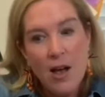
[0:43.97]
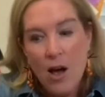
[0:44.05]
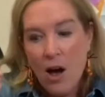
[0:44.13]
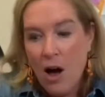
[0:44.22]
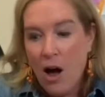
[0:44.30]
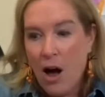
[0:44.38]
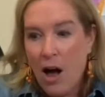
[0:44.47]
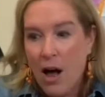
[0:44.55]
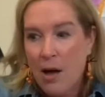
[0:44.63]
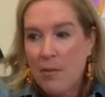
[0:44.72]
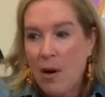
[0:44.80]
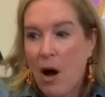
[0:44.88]

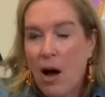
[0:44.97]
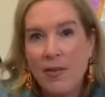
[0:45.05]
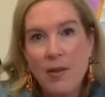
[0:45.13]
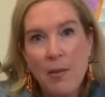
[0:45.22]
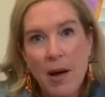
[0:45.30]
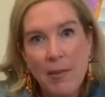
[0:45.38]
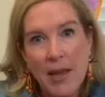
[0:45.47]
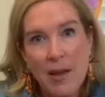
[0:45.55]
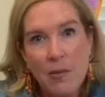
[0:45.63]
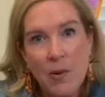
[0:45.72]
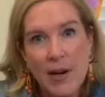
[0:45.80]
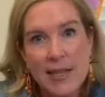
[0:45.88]
um, on the mummy
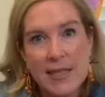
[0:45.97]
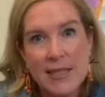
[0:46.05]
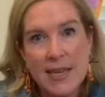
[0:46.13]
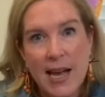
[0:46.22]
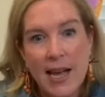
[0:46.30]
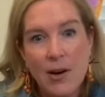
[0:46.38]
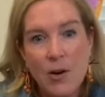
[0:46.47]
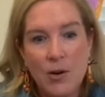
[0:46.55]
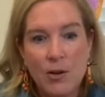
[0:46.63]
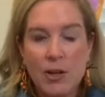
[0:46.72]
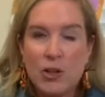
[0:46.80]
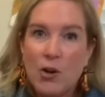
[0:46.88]
when it's done or
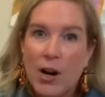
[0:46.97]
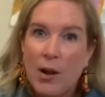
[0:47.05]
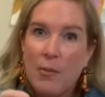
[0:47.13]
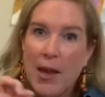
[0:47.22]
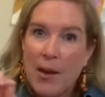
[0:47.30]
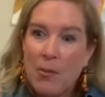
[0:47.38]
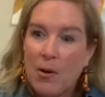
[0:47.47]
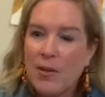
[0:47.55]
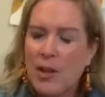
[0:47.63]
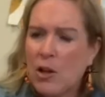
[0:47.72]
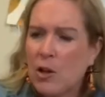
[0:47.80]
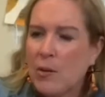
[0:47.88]
you could draw it on paper and
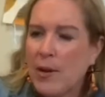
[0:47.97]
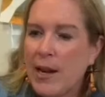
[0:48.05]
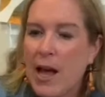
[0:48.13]
then glue it.